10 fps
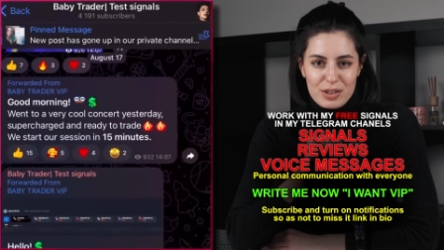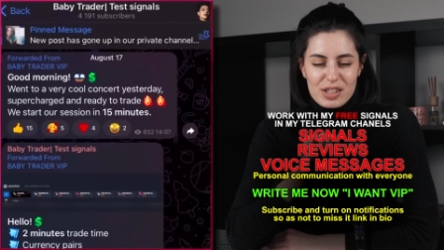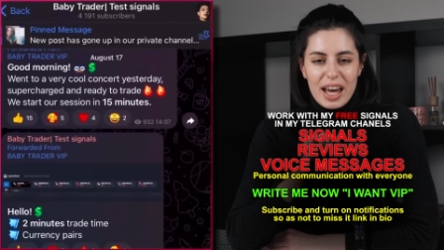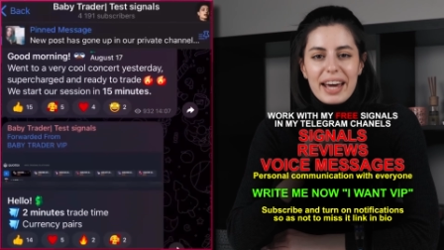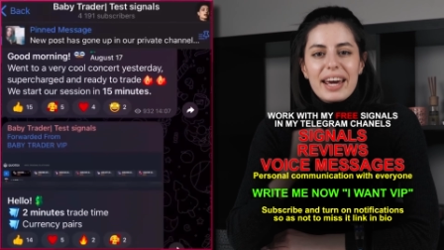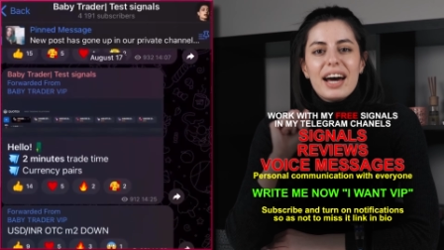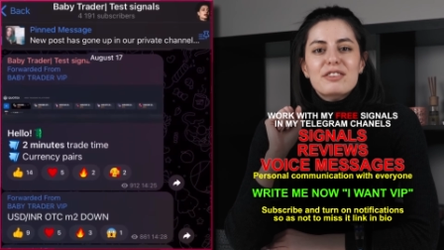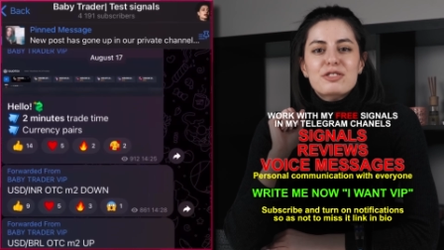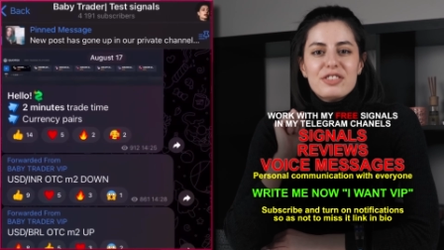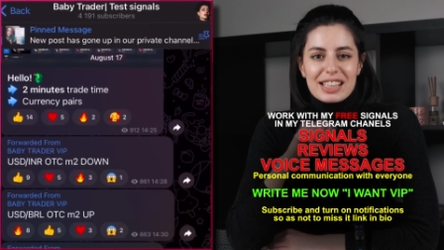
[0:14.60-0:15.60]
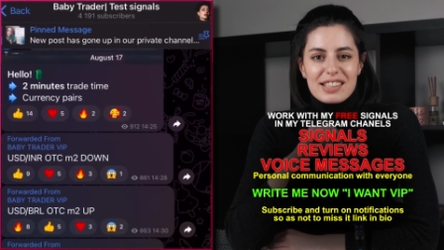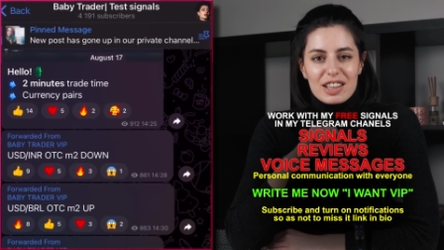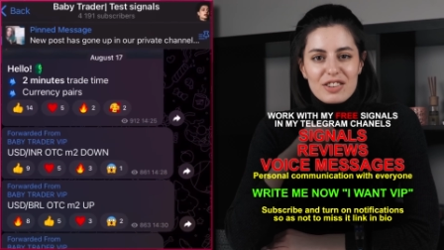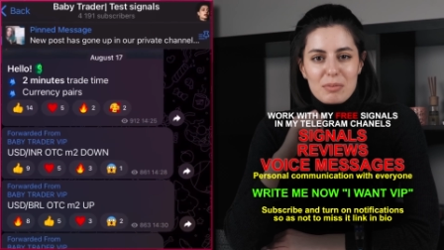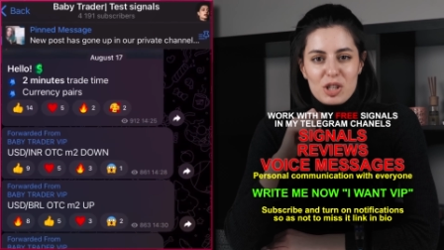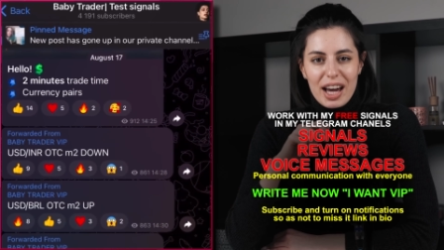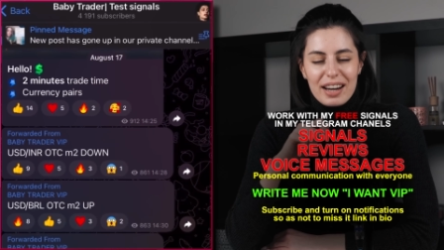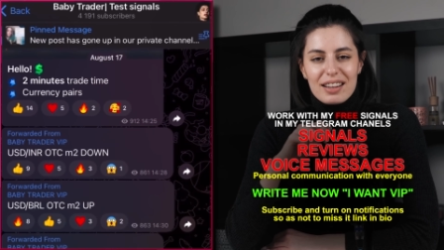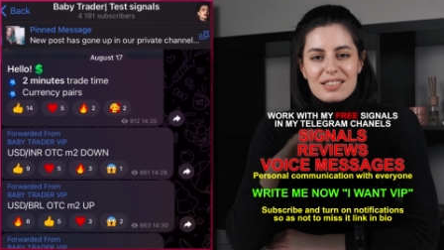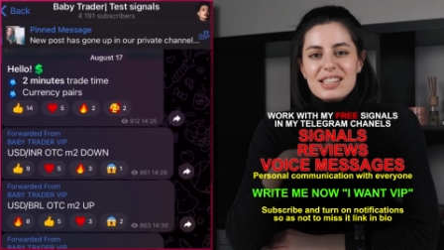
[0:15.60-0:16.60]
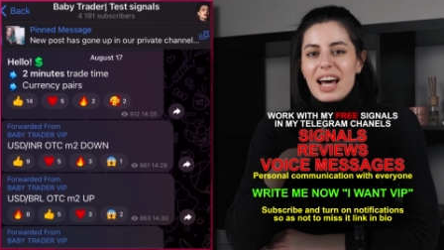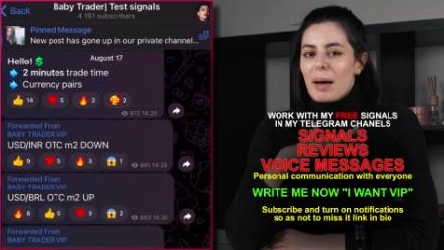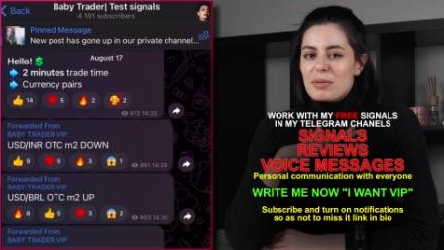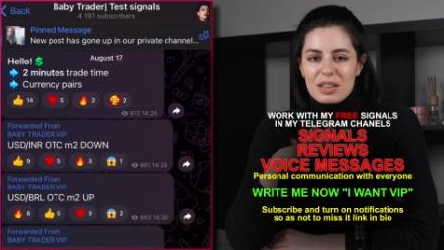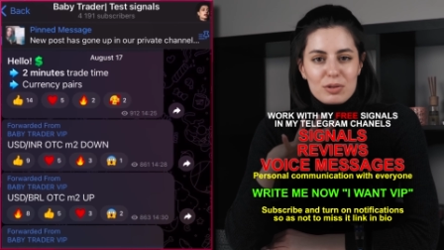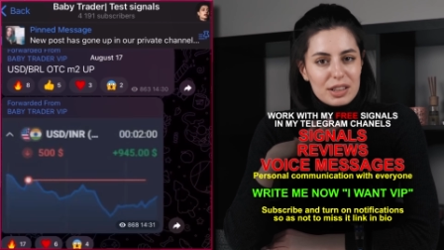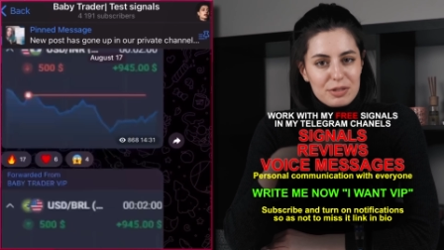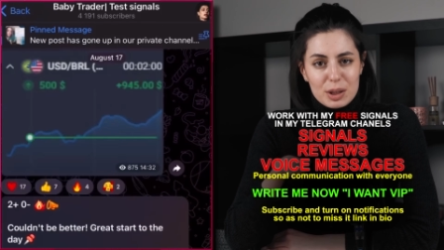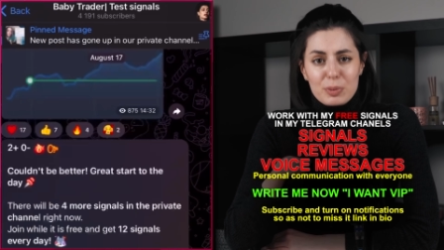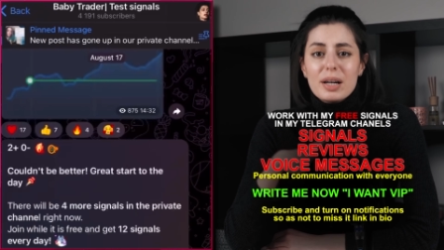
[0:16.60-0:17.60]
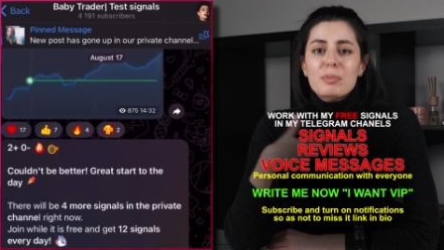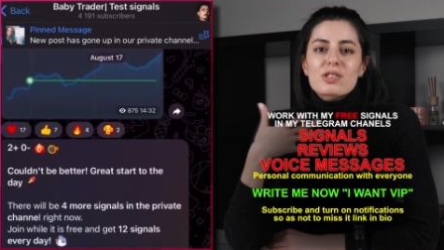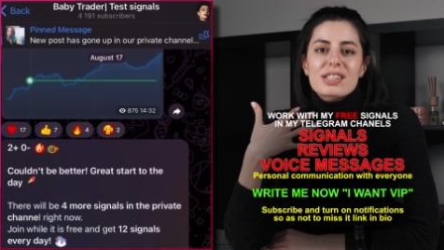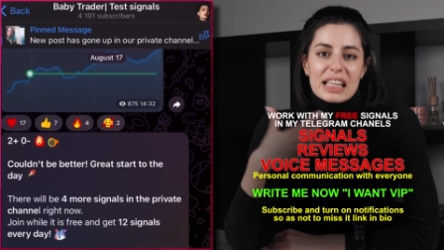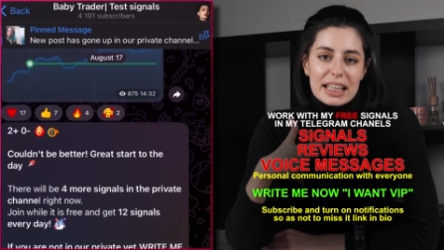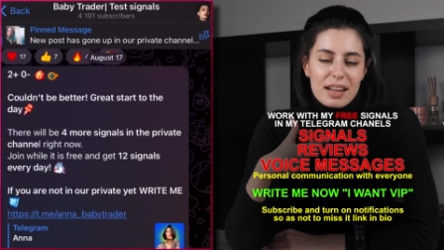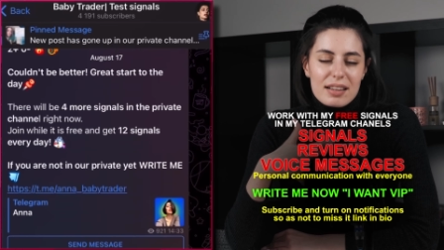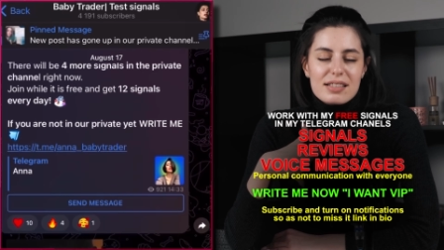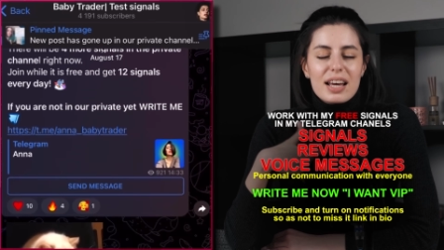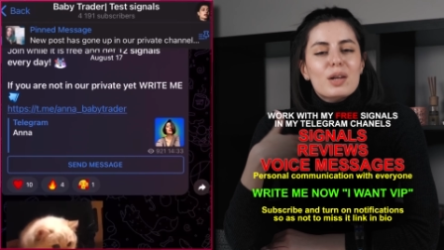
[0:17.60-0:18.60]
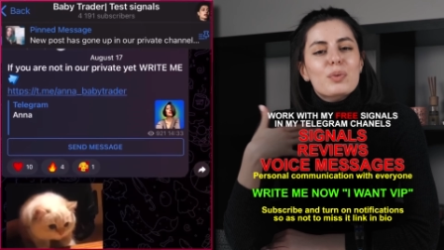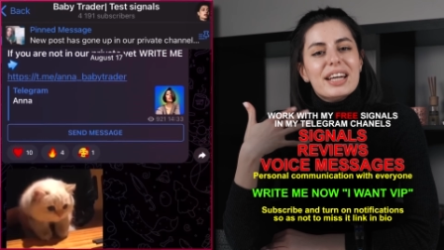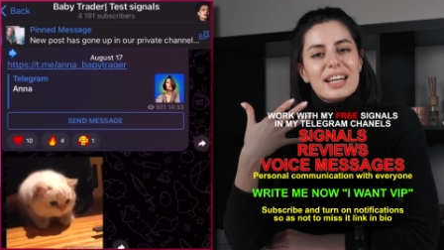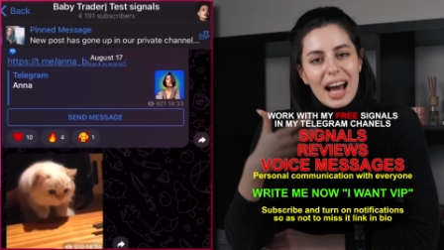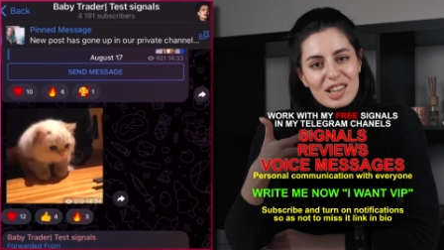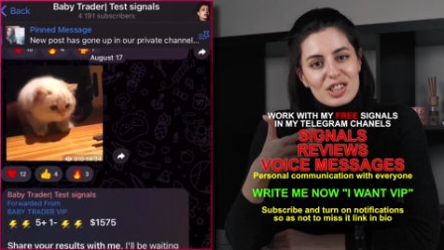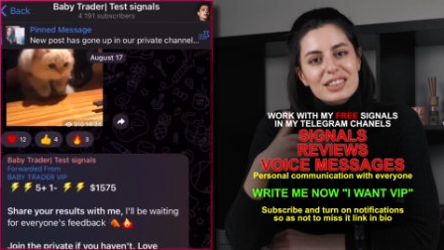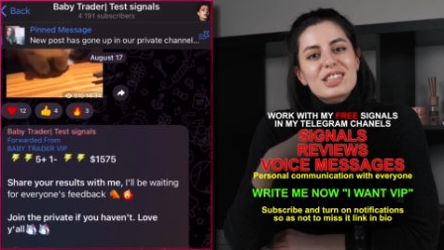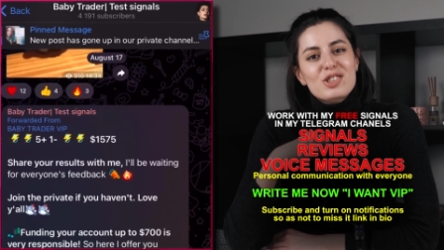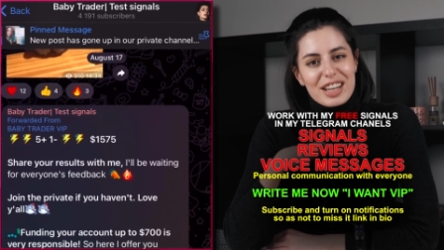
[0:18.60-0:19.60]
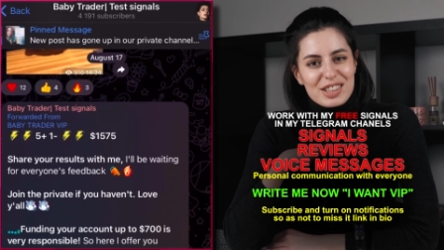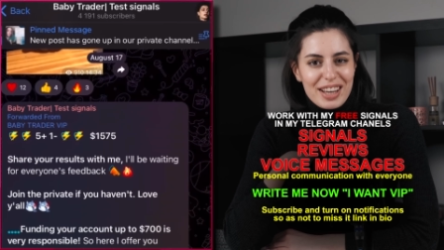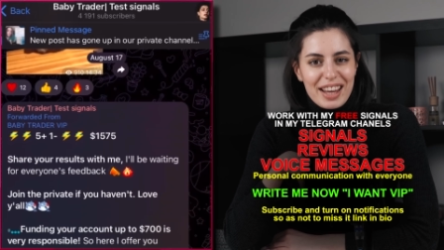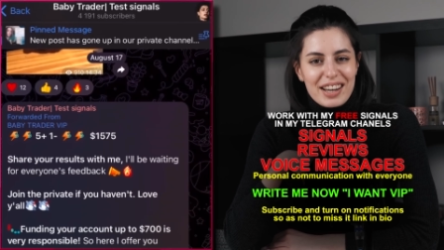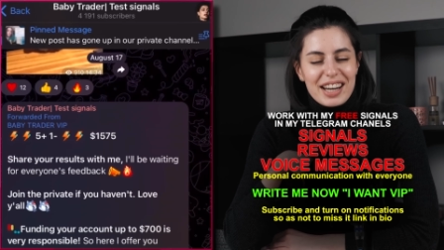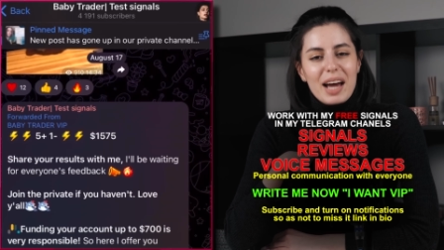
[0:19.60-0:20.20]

news. I have free Telegram channels, absolutely free, where I post signals and we can actually trade together.